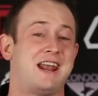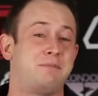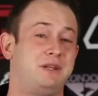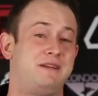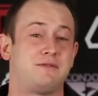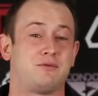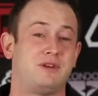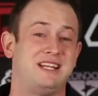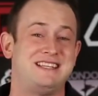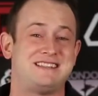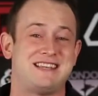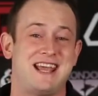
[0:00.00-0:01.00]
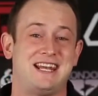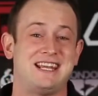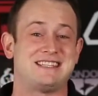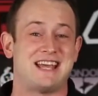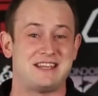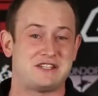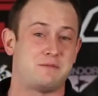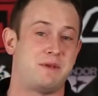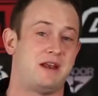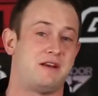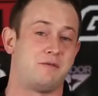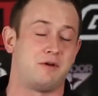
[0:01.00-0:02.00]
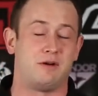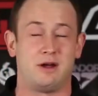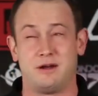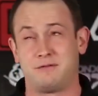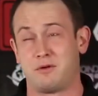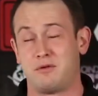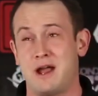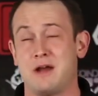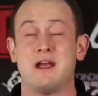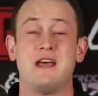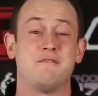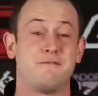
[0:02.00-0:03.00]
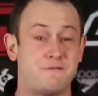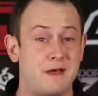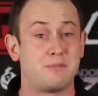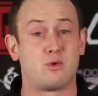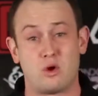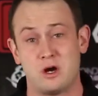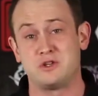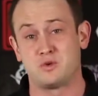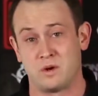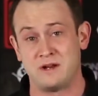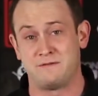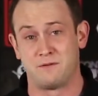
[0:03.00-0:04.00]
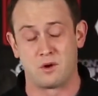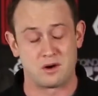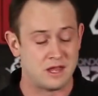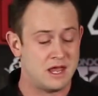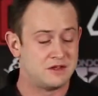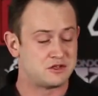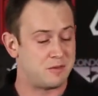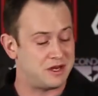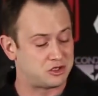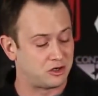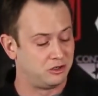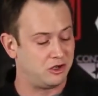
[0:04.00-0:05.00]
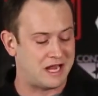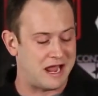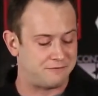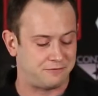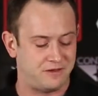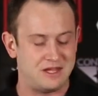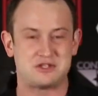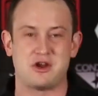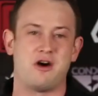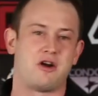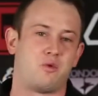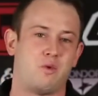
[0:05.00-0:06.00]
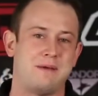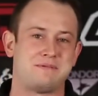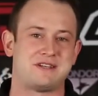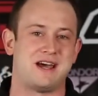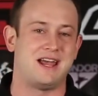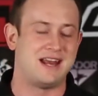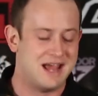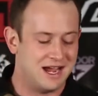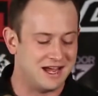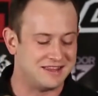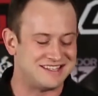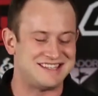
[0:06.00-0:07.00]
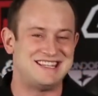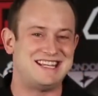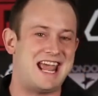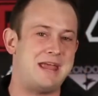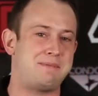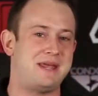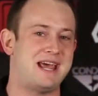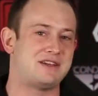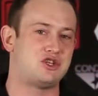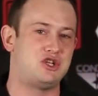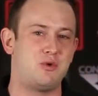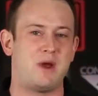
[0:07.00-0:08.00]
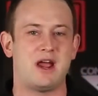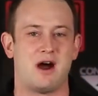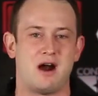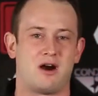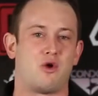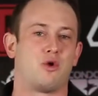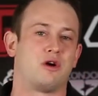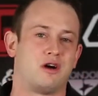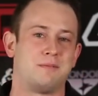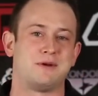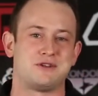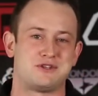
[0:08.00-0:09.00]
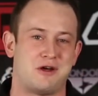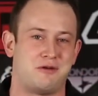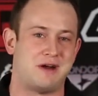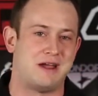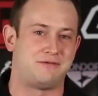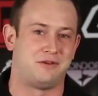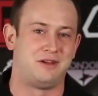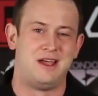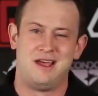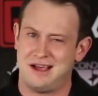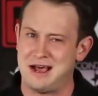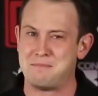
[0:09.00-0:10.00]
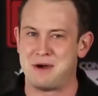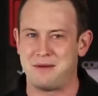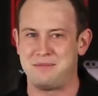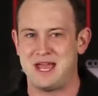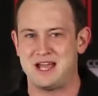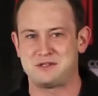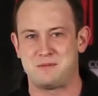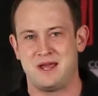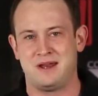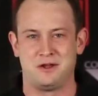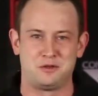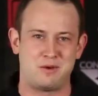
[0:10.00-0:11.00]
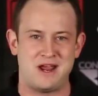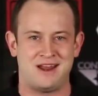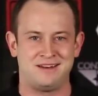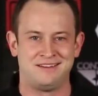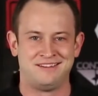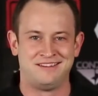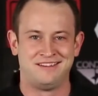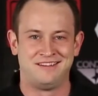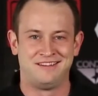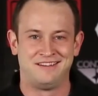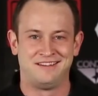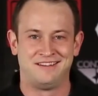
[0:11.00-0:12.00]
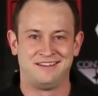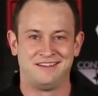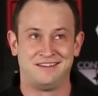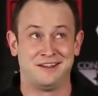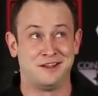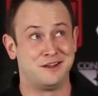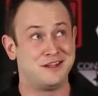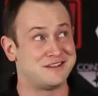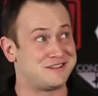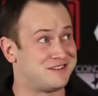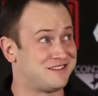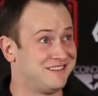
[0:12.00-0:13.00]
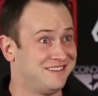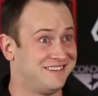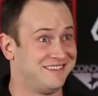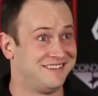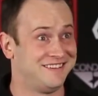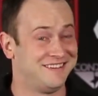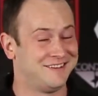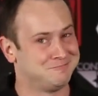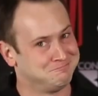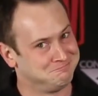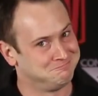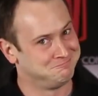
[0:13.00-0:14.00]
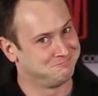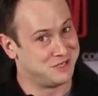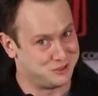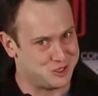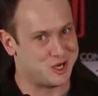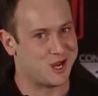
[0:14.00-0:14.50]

and I believe the release date is estimated for around February 24th. So make sure to look out for this on our website. This is the APS UAR, or Urban Assault Rifle. I'm Bob the Axeman Hildebrand. This is